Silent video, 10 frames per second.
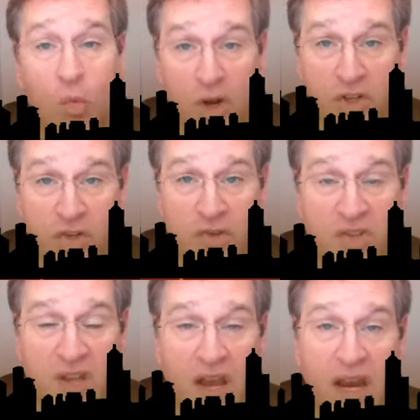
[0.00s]
Once you
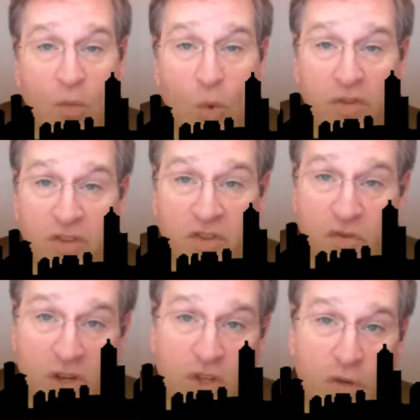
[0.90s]
decide on what the
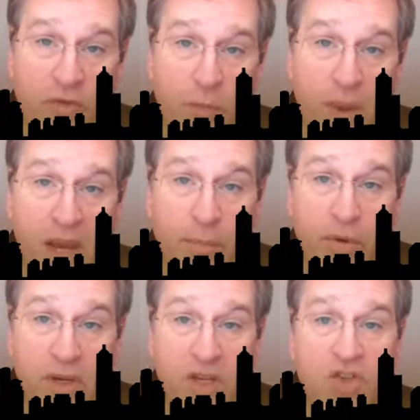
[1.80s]
structure of your
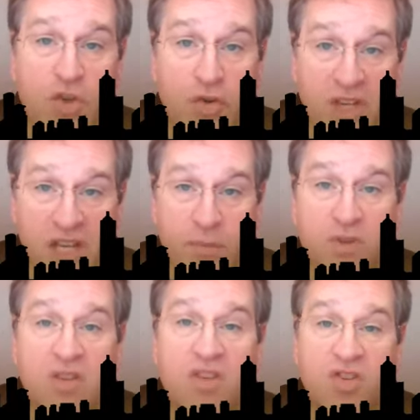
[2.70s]
paper is, you
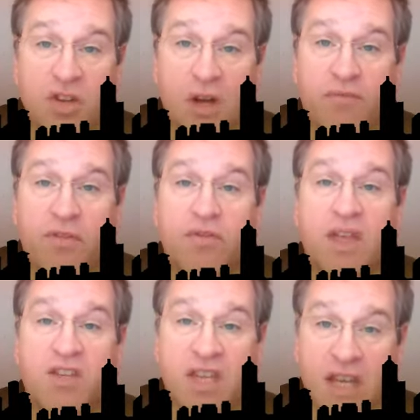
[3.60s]
keep to the stuff
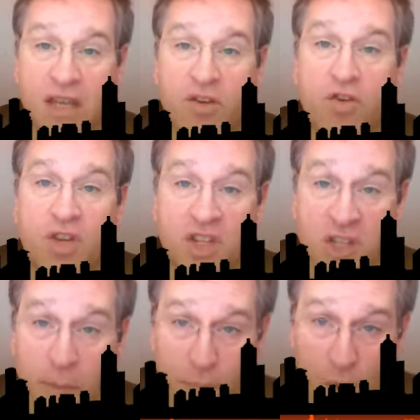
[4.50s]
that's
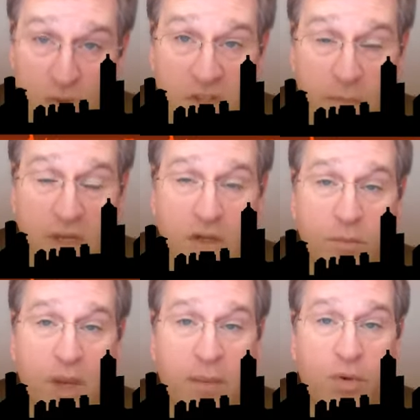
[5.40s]
supposed to be in
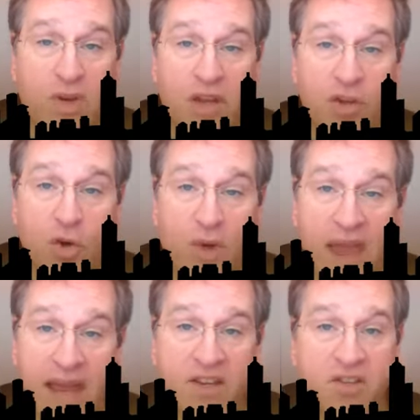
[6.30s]
your paper, and you
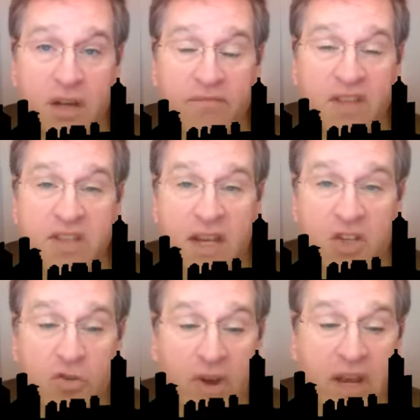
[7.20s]
don't add stuff that's
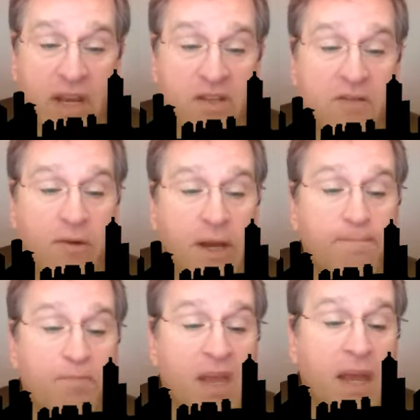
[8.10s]
extraneous, right?